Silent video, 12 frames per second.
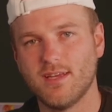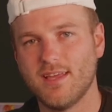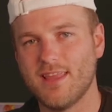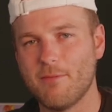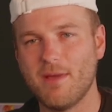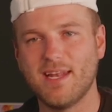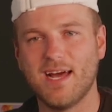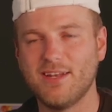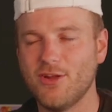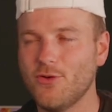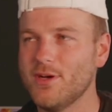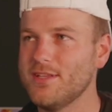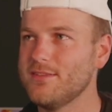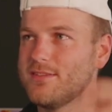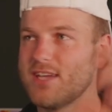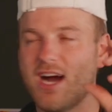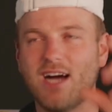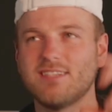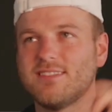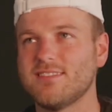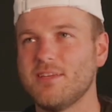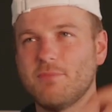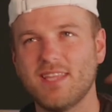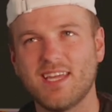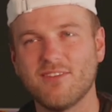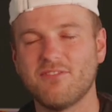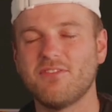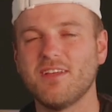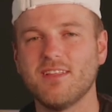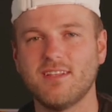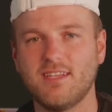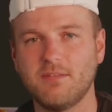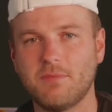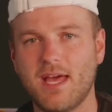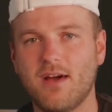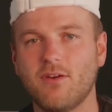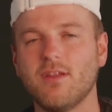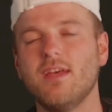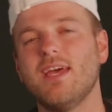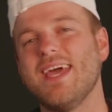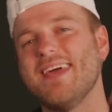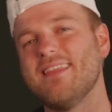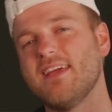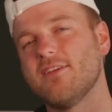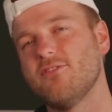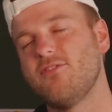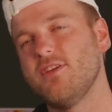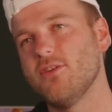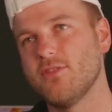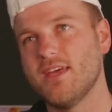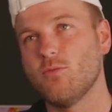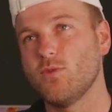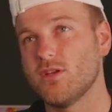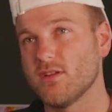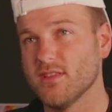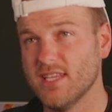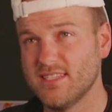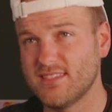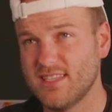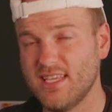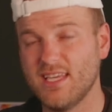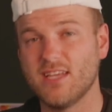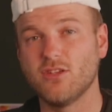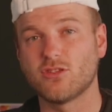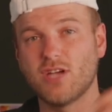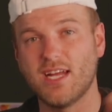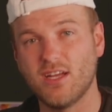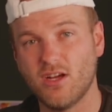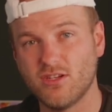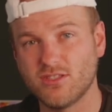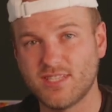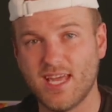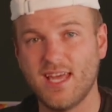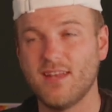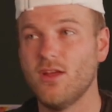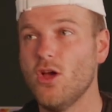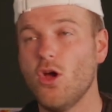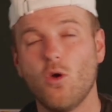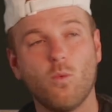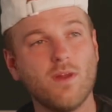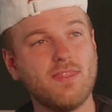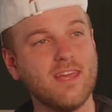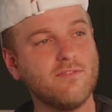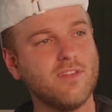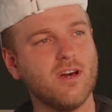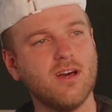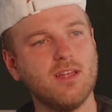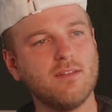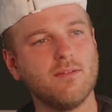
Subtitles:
They may not know it consciously, but they can feel it deep down. And they can feel that when you're listening and you're trying to understand what they've done,